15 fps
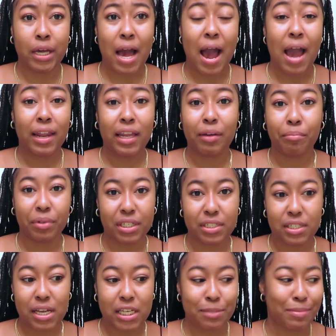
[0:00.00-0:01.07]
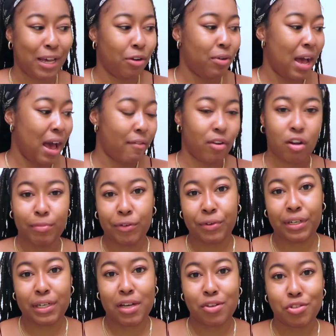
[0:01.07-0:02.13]
I like Blistex, but I don't have it on me
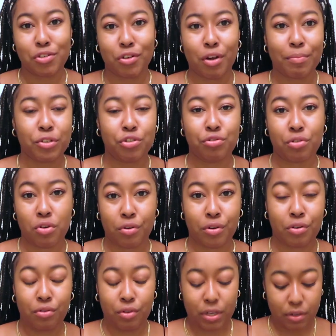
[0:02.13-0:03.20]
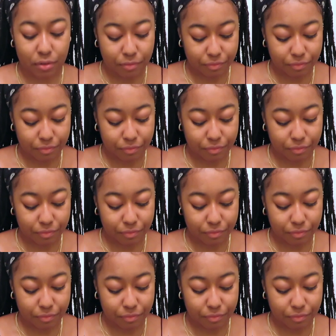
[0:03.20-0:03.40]
right now, so I'm gonna just use coconut oil.